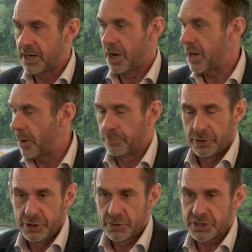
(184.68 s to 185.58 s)
and
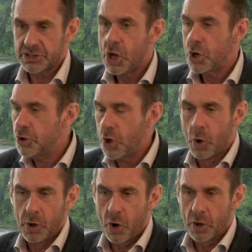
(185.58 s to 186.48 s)
producers
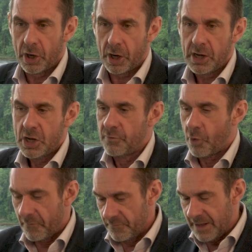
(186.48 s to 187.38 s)
no longer
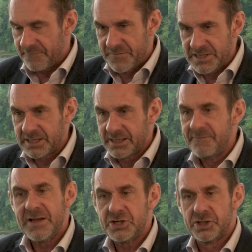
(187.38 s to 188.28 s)
for their physical
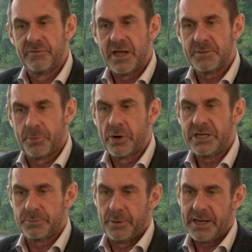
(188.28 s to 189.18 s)
invasion of their
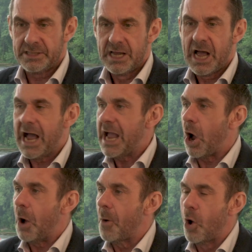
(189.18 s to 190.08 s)
body space
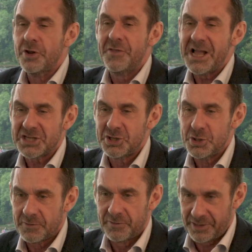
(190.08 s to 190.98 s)
under the
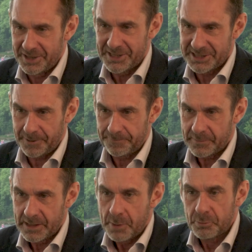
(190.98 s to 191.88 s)
excuse of the theater.
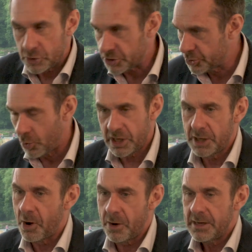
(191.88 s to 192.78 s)
I'm not just
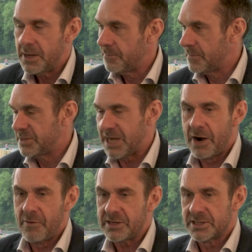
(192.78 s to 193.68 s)
talking about
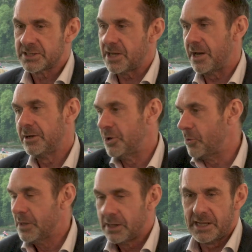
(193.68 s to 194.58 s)
directors saying, you
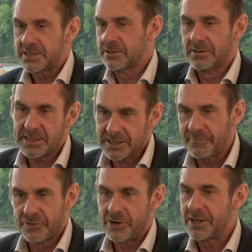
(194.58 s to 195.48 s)
know, let's
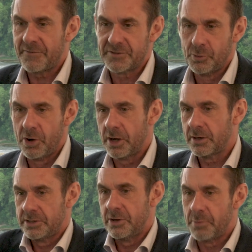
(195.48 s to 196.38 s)
have a drink after work,
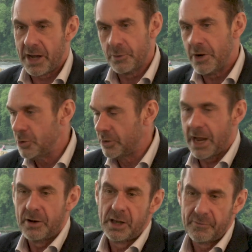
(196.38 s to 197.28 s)
you know, by the way, you'll
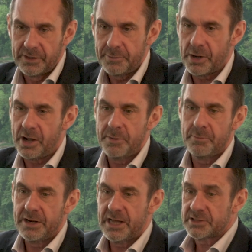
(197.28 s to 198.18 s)
get a lovely part in
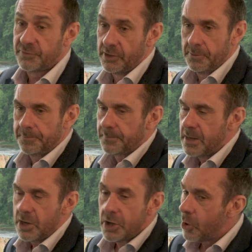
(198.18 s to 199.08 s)
my next film.
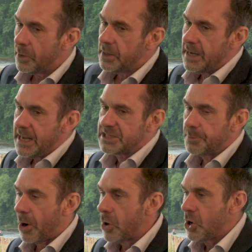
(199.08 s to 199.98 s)
No, it's
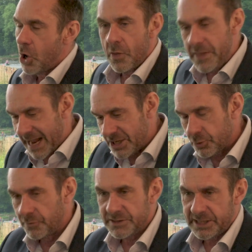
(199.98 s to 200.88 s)
about the
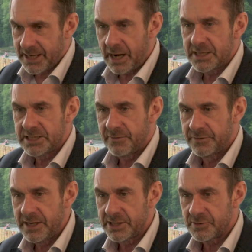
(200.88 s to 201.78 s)
actual physicality of
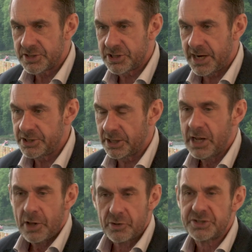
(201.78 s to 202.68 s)
theatre is changing.
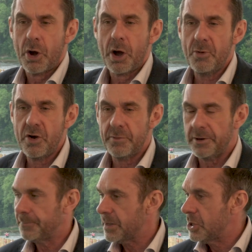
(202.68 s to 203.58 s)
There's now a
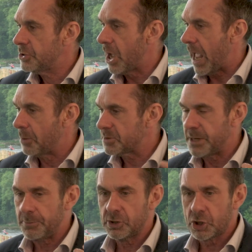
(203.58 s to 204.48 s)
movement that helps
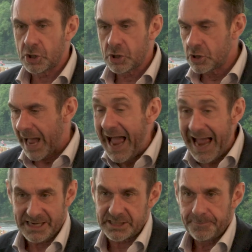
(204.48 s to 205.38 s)
people
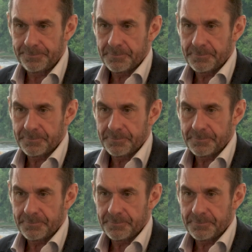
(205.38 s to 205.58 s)
act